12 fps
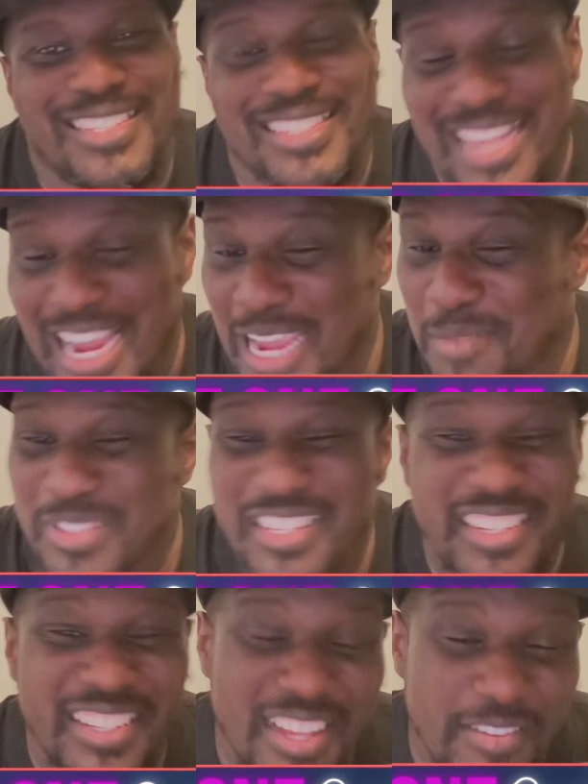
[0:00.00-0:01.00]
it's time
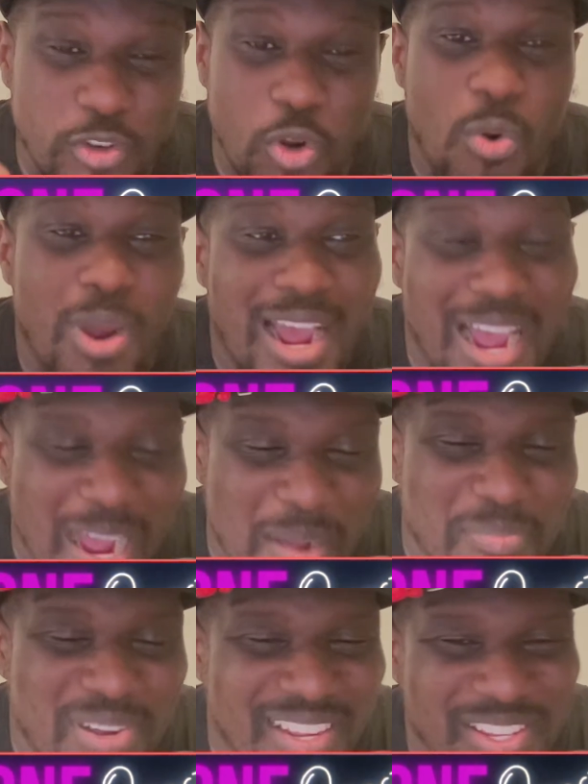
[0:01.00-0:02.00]
to level
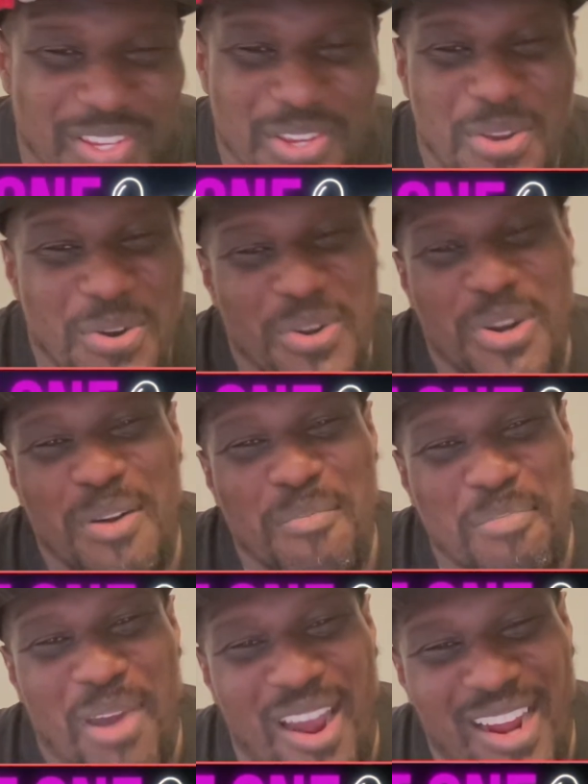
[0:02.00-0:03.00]
up
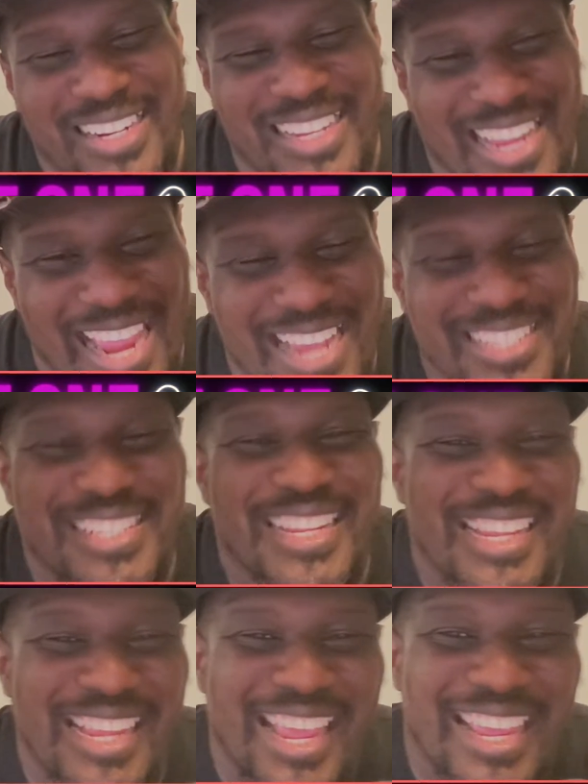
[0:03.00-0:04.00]
your
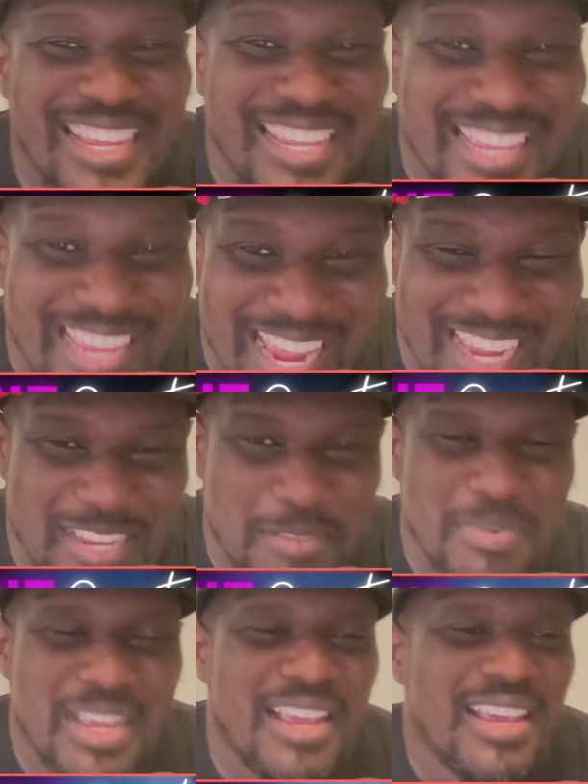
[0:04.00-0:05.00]
podcasting
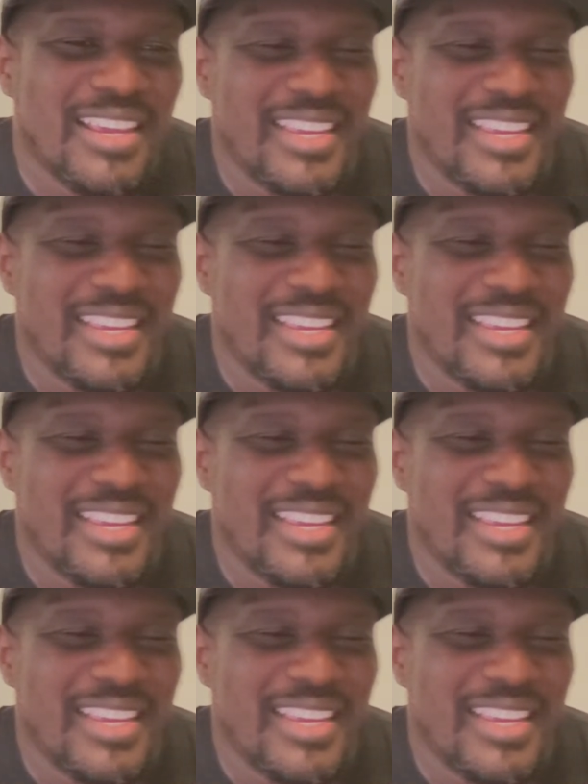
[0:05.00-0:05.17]
game.